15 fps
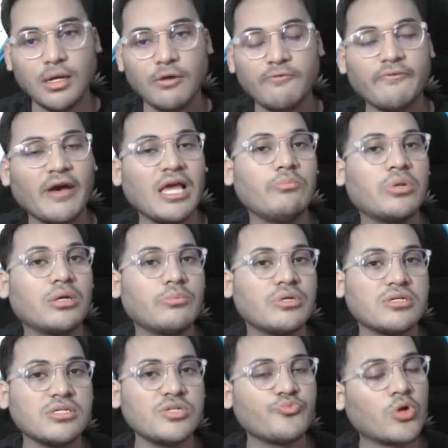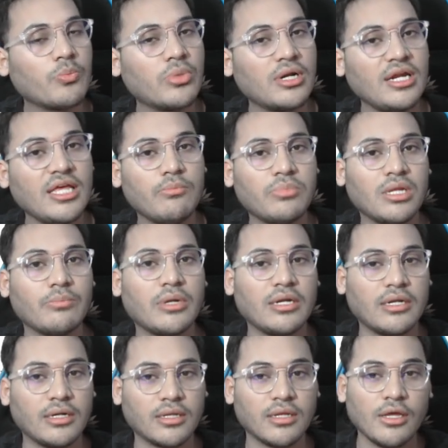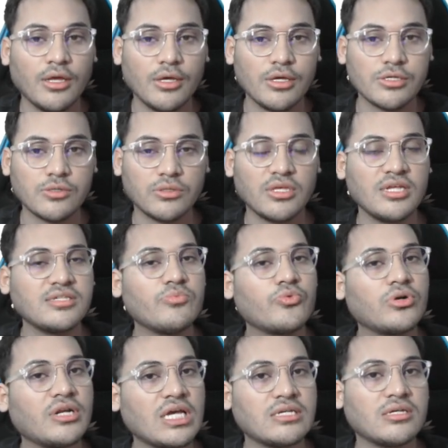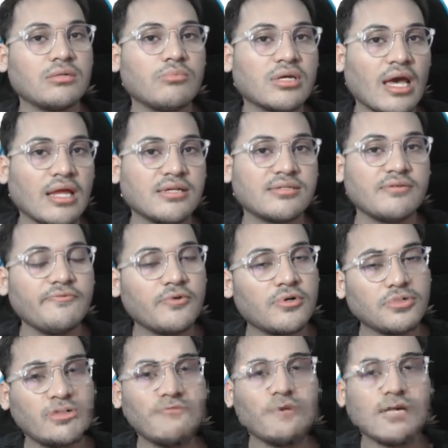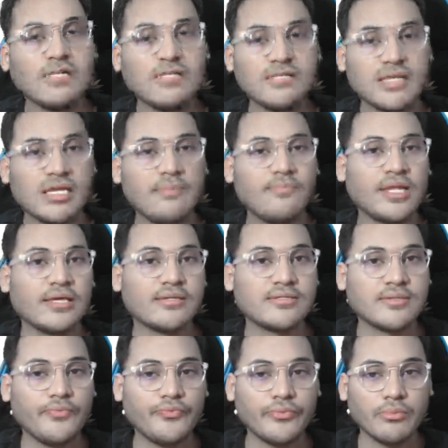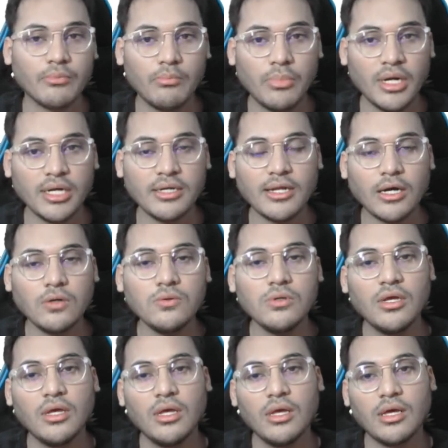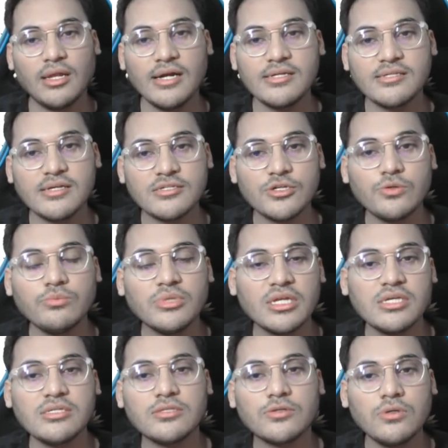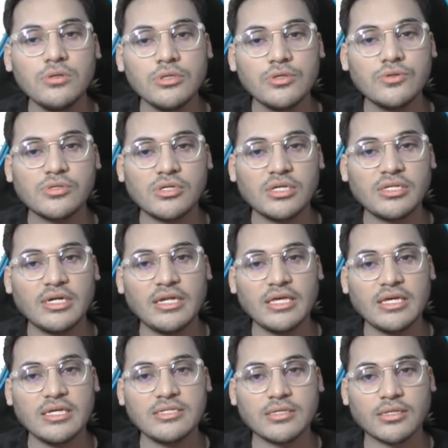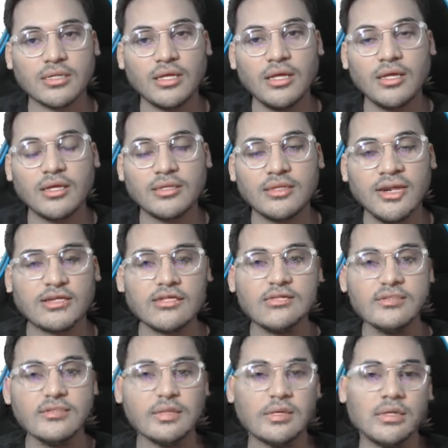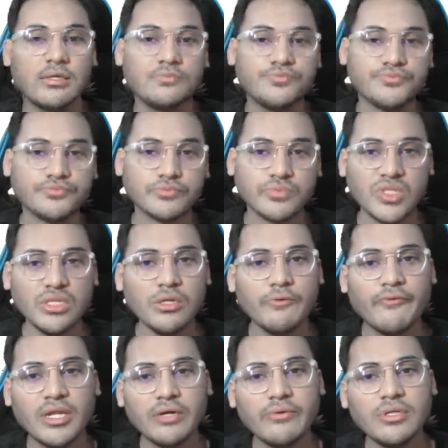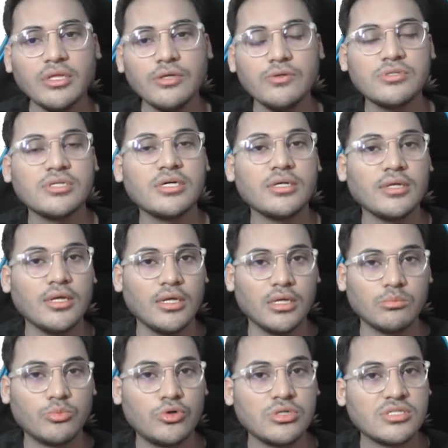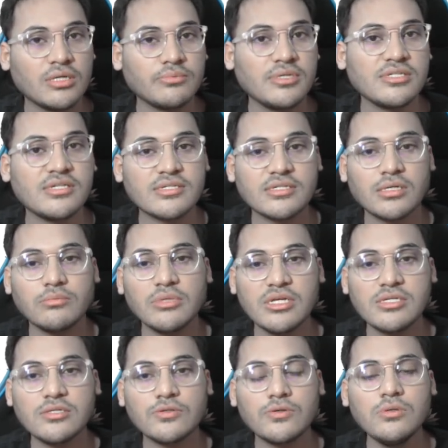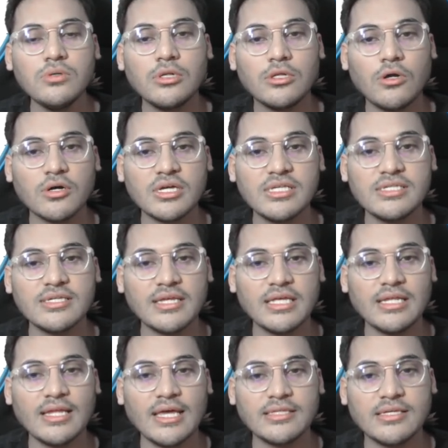file permissions properly implemented. So there is a protection mechanism for the files in place. But now let's assume there is no user authentication. That is, whenever the user boots up the system, there is no login screen like